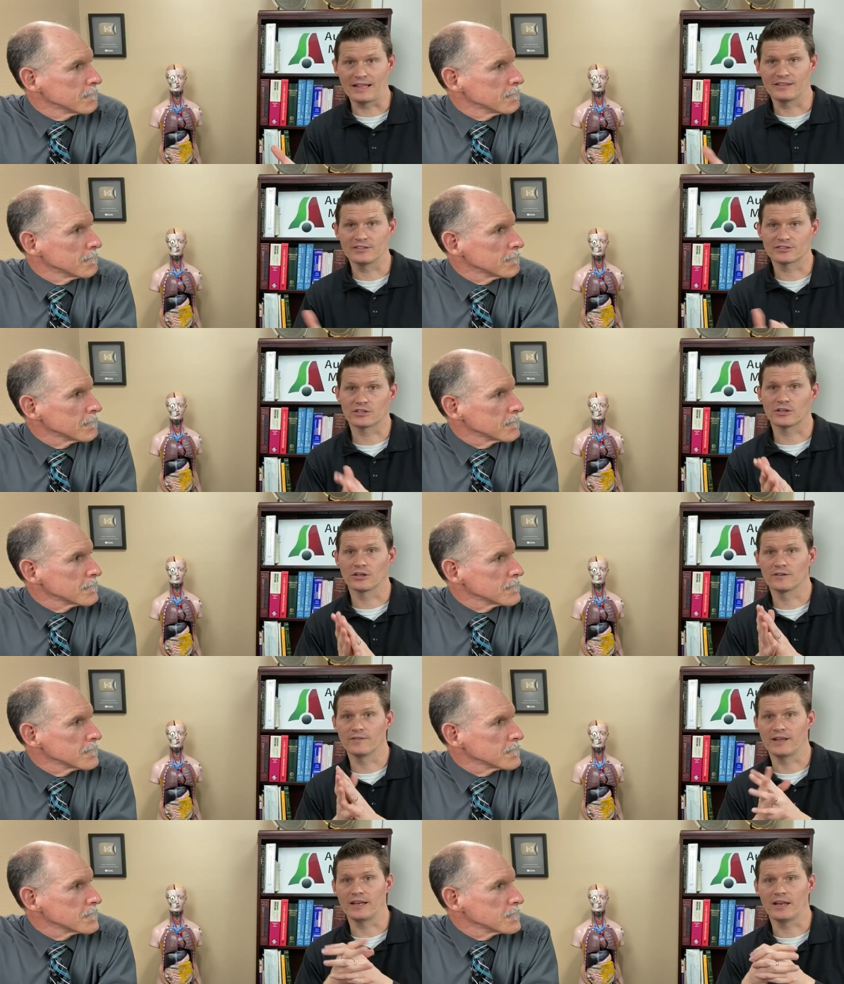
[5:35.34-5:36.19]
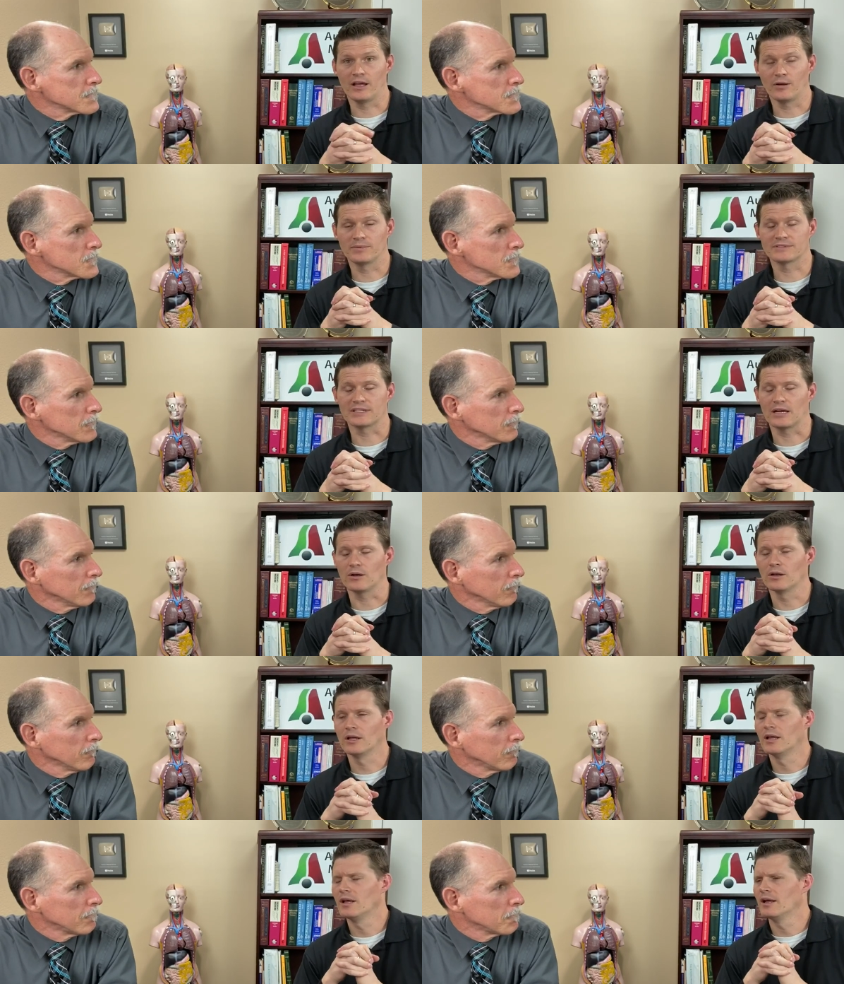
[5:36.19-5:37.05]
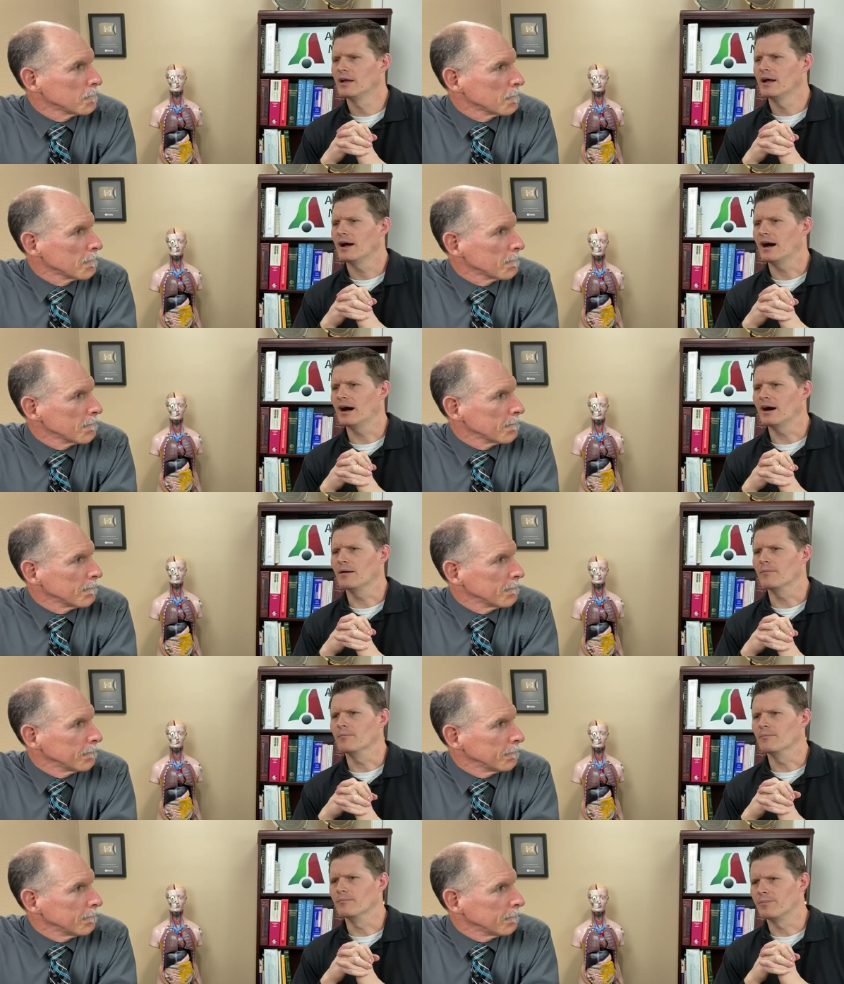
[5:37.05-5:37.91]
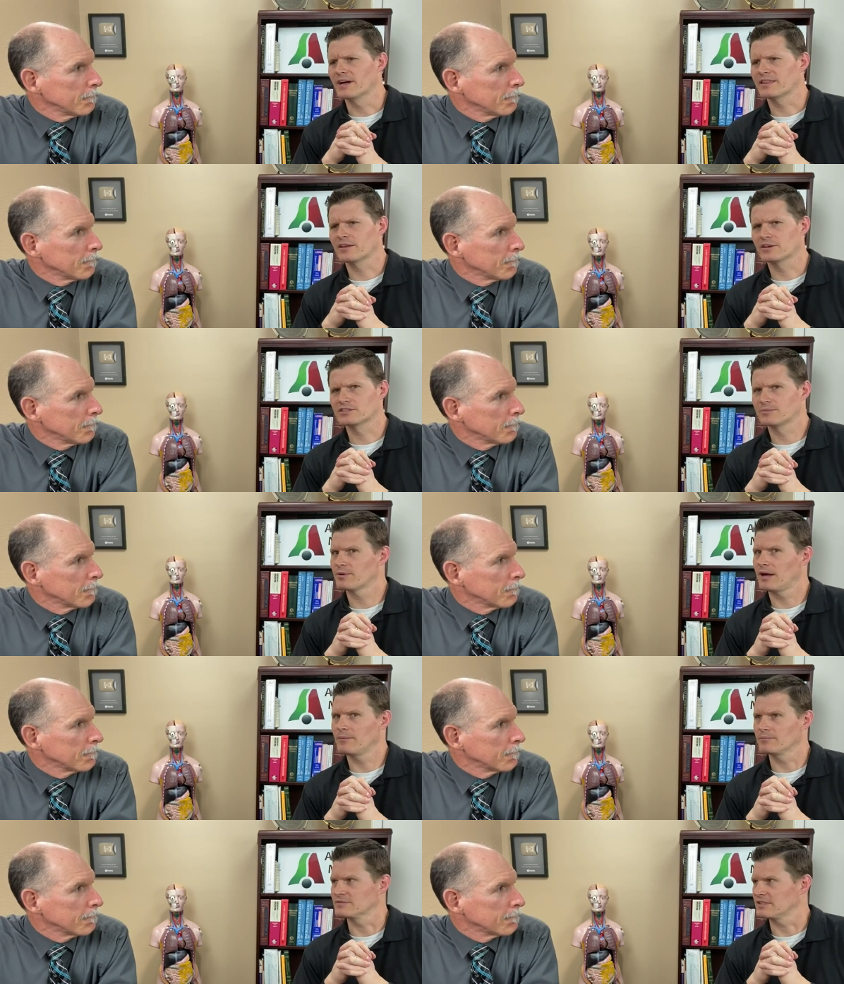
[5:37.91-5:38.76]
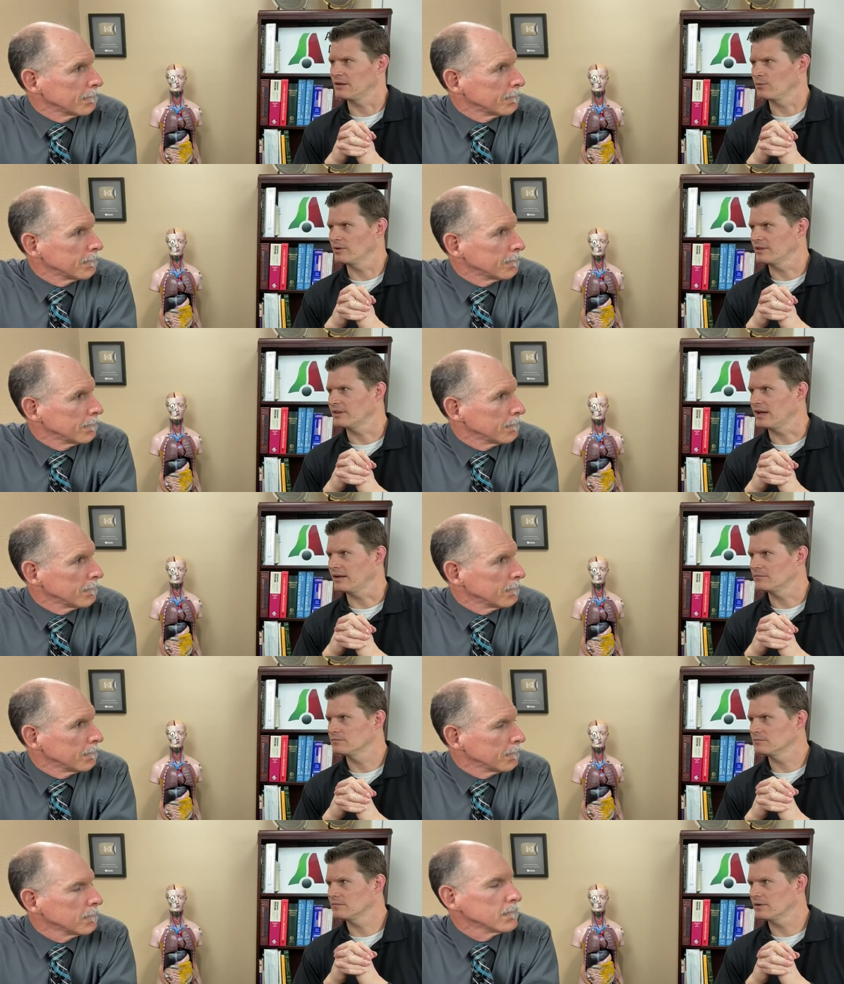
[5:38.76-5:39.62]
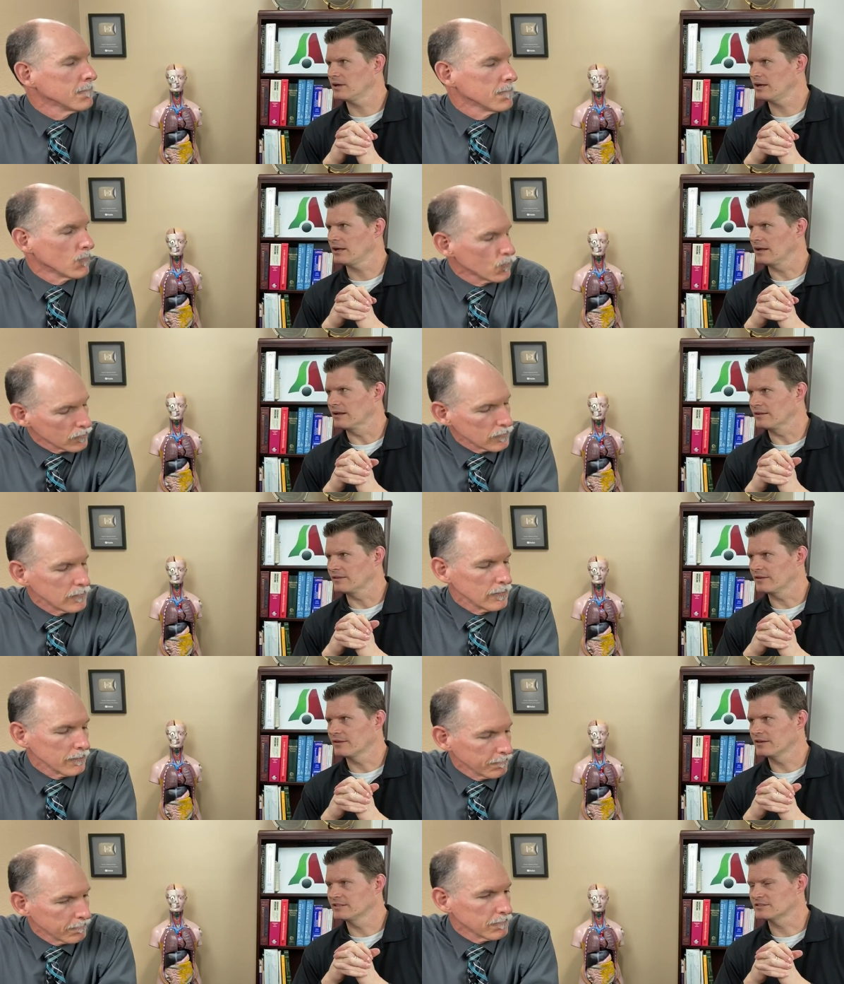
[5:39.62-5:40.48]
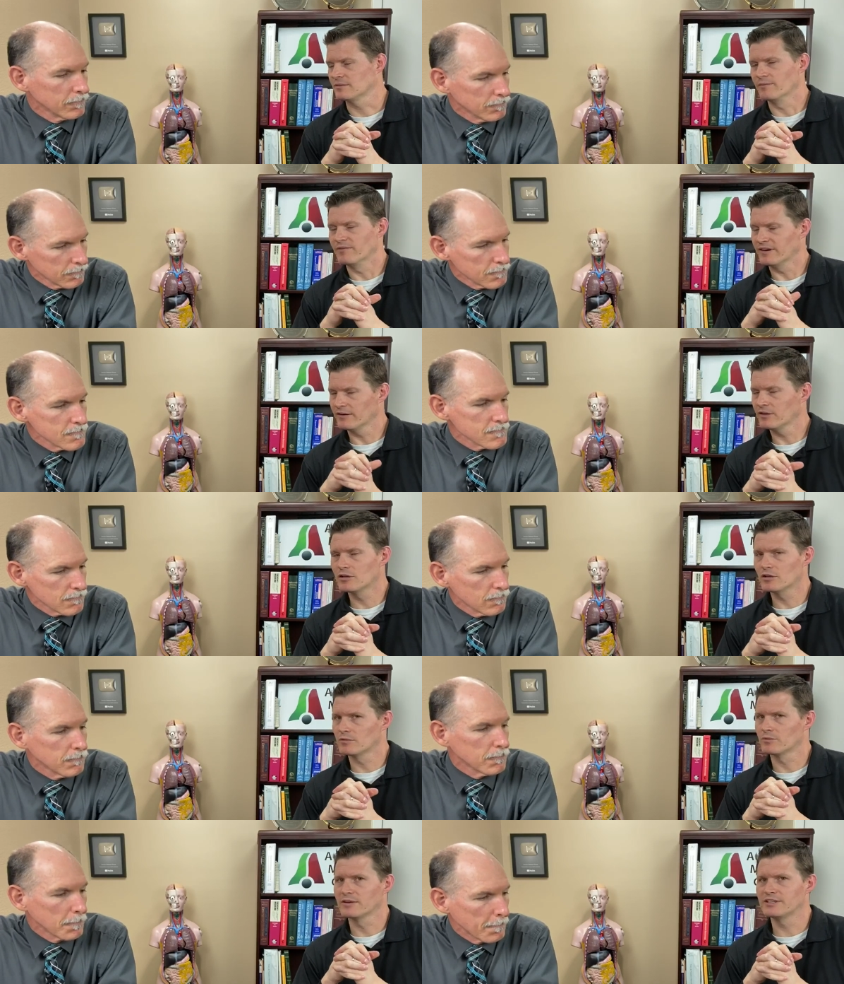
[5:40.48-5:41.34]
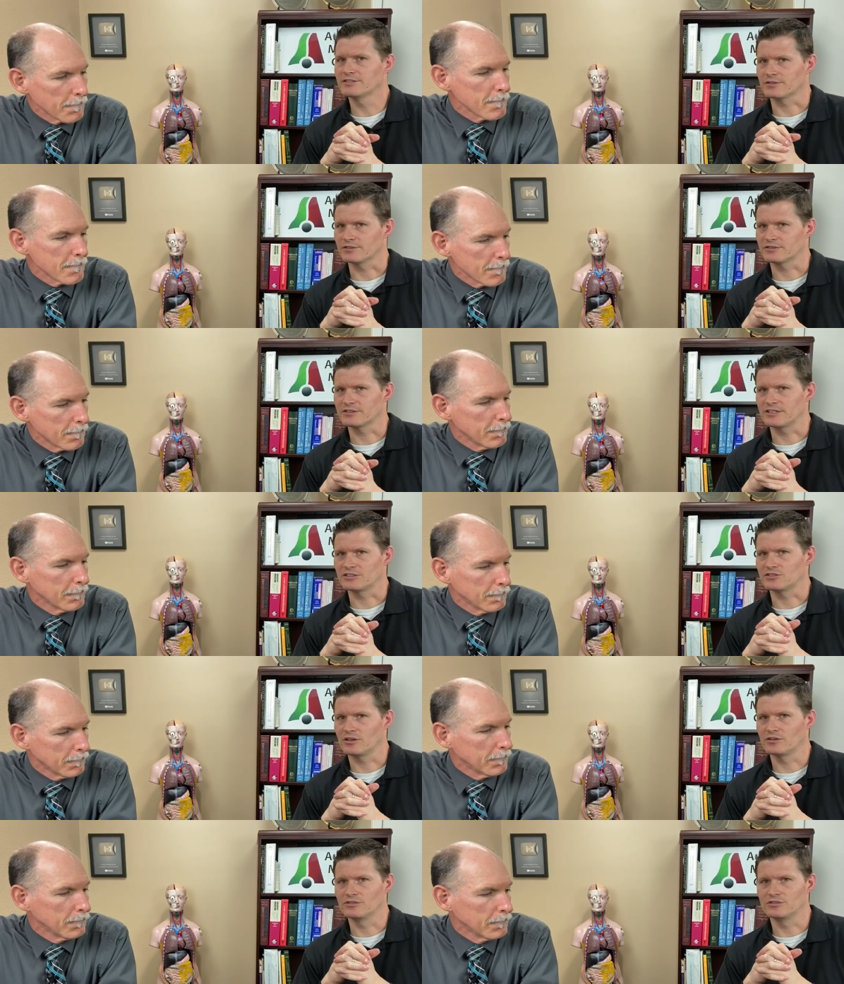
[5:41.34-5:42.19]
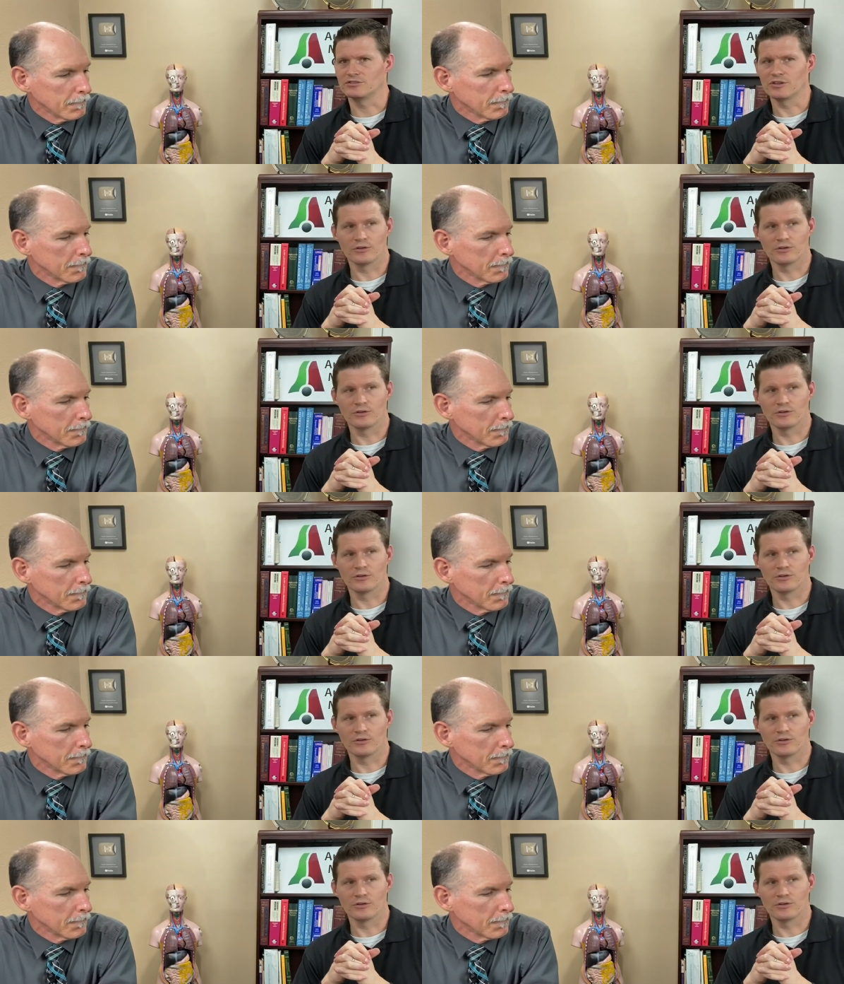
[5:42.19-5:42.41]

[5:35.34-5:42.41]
Speaker 1: flatten this curve and help us out. Um, but there are some problems that, with that. Uh, there is some very good research that sh-